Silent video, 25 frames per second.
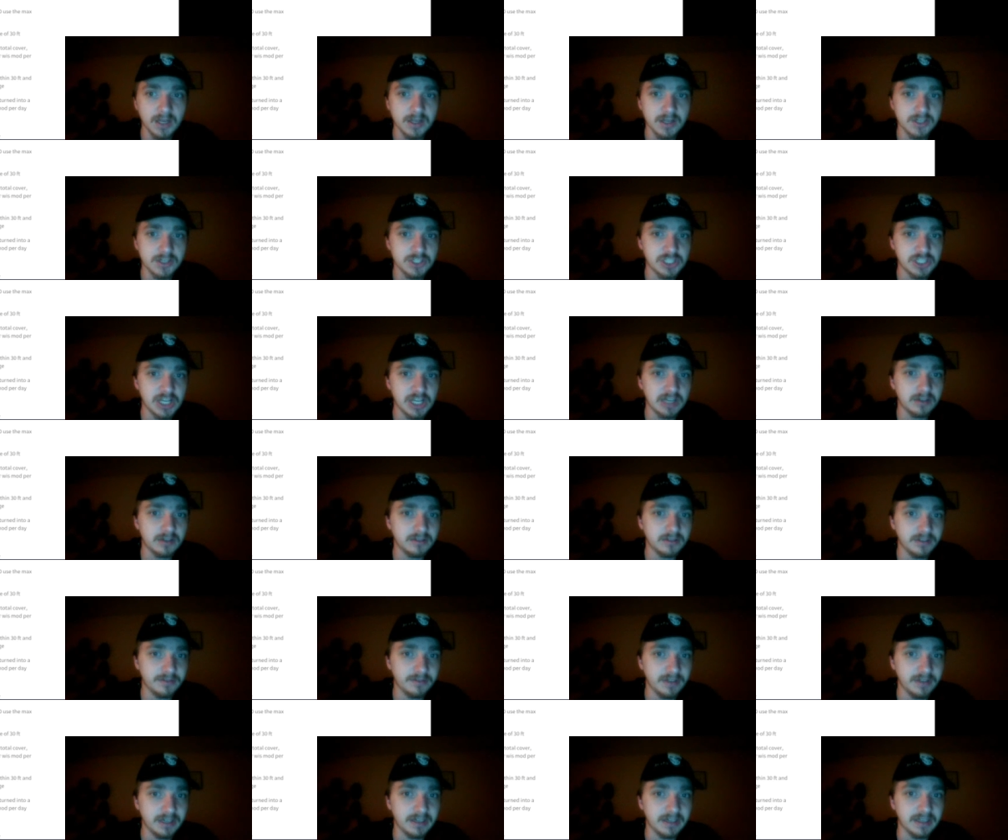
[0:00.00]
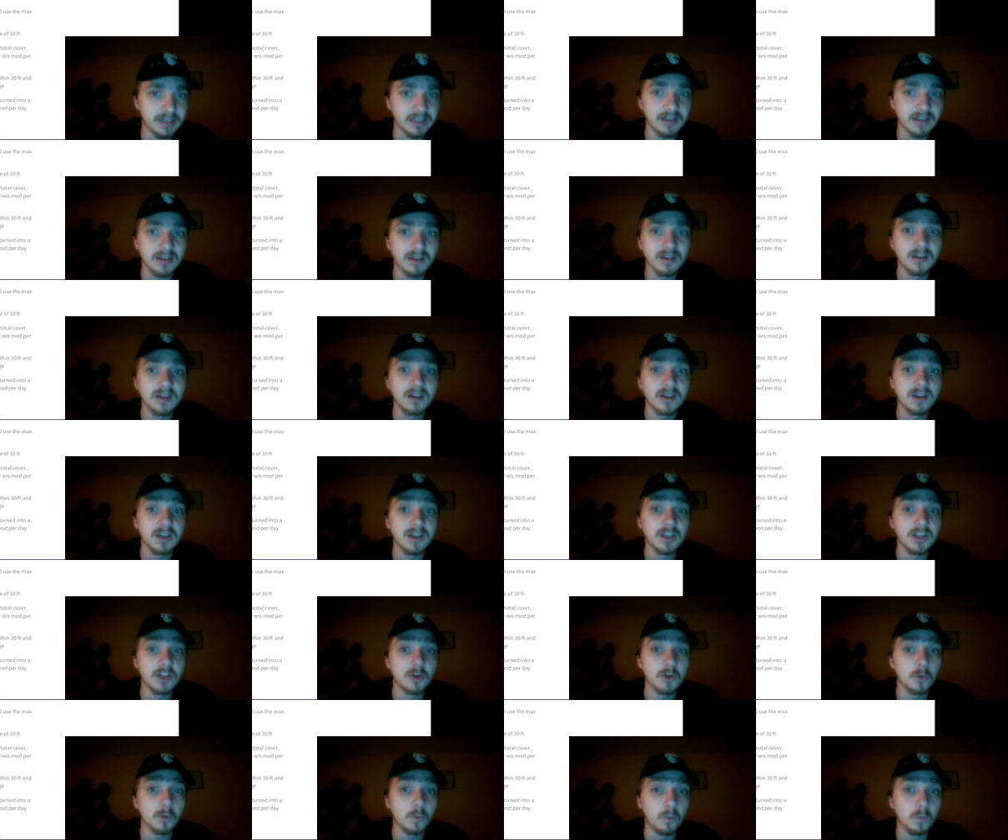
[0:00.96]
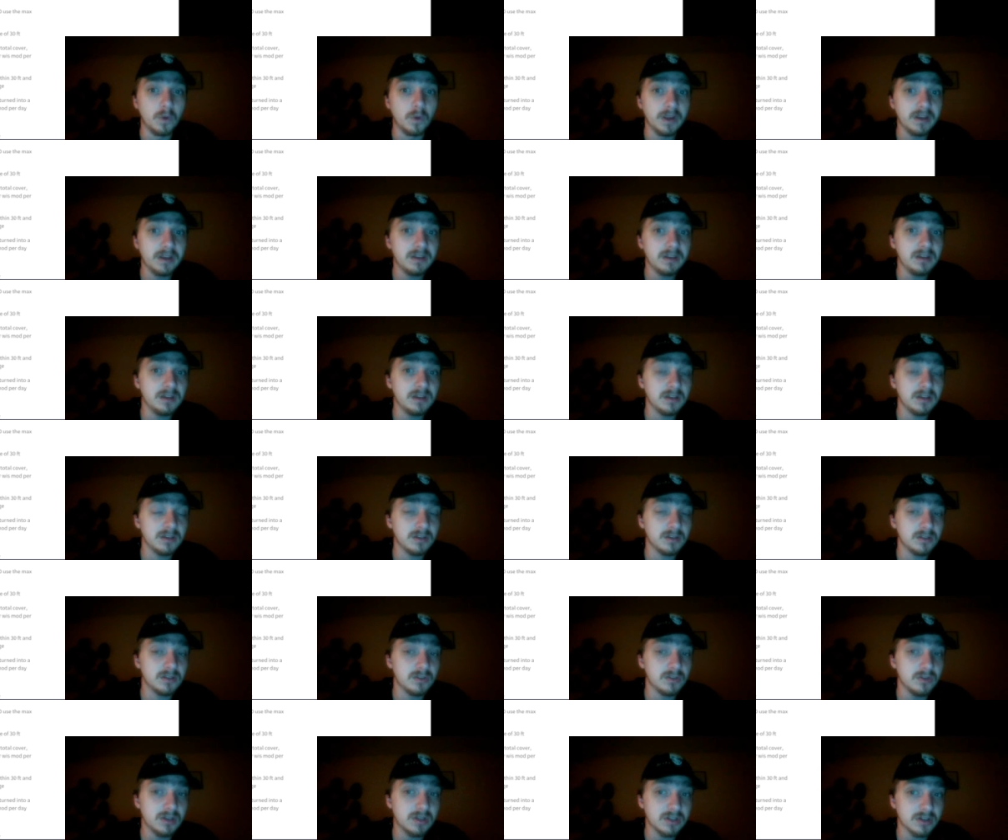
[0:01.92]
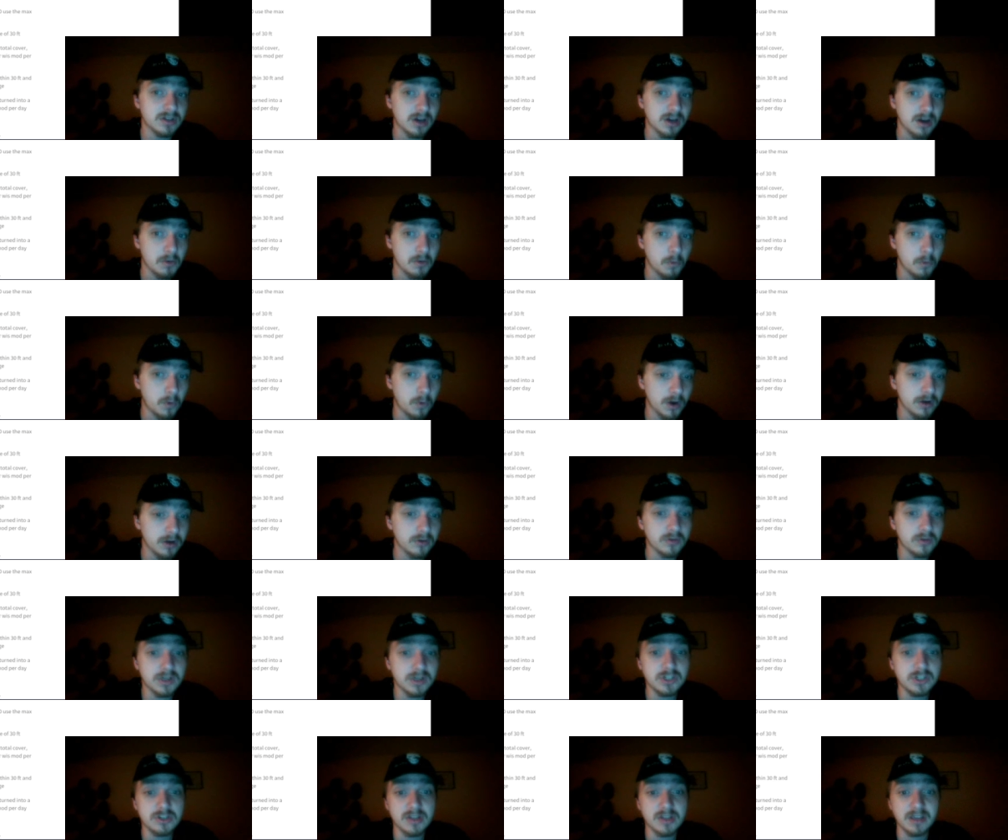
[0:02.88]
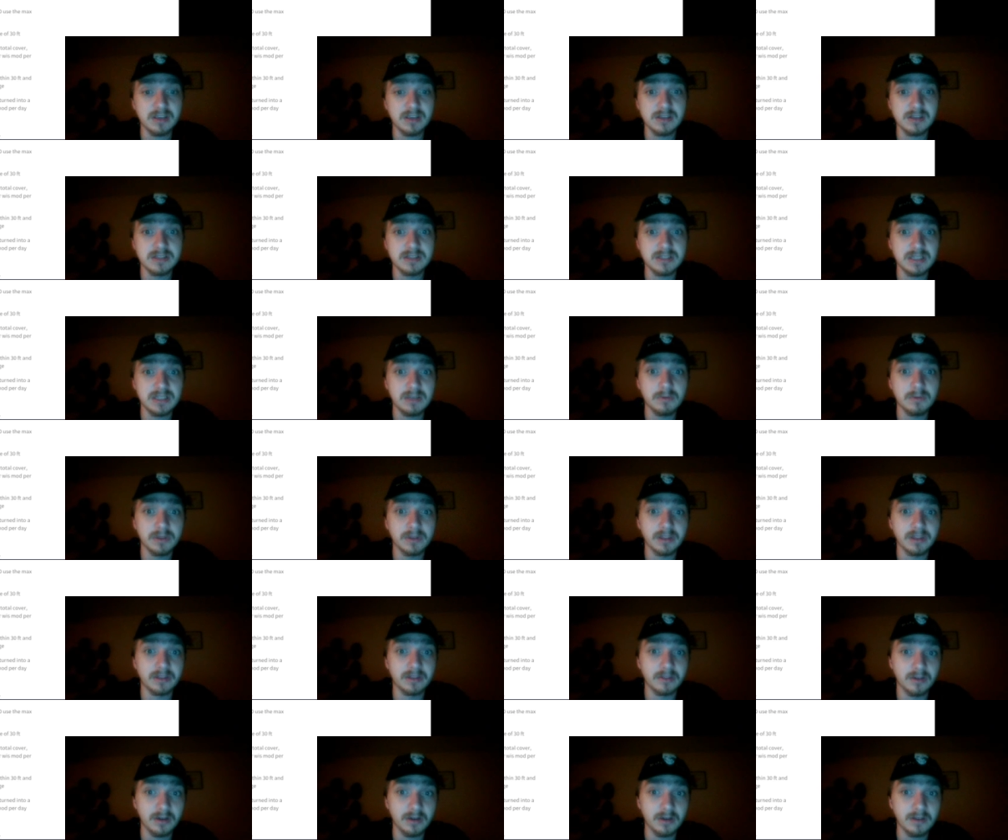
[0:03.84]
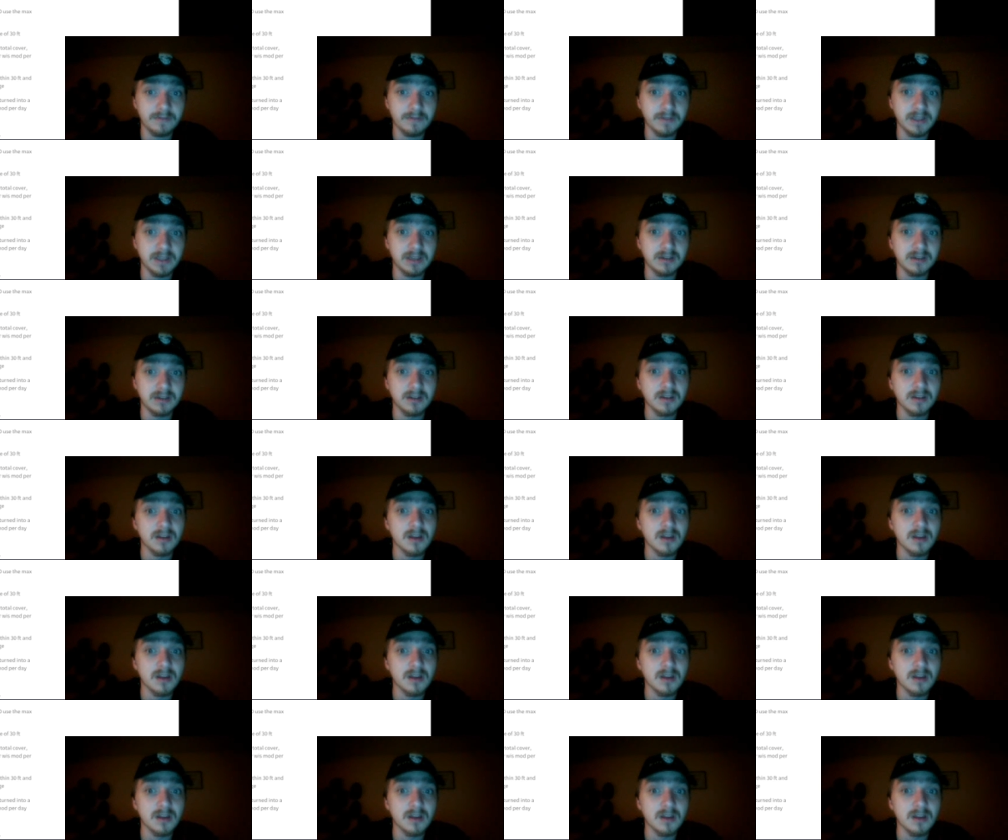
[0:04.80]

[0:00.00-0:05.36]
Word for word: Channel Divinity. When you can target one creature that you can see within 30 feet,